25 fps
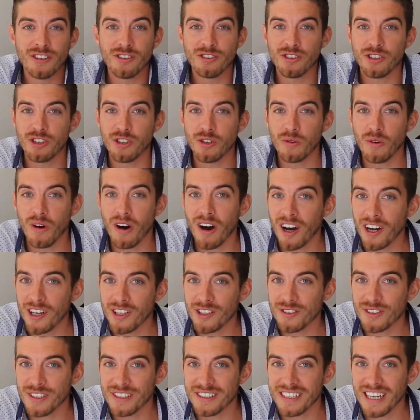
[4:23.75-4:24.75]

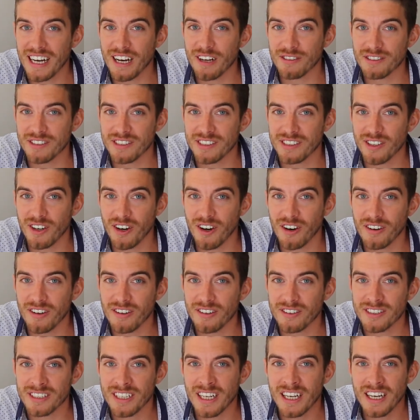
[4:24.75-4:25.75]

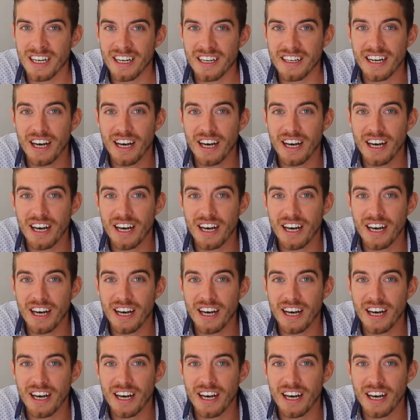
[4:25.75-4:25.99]
$200,000.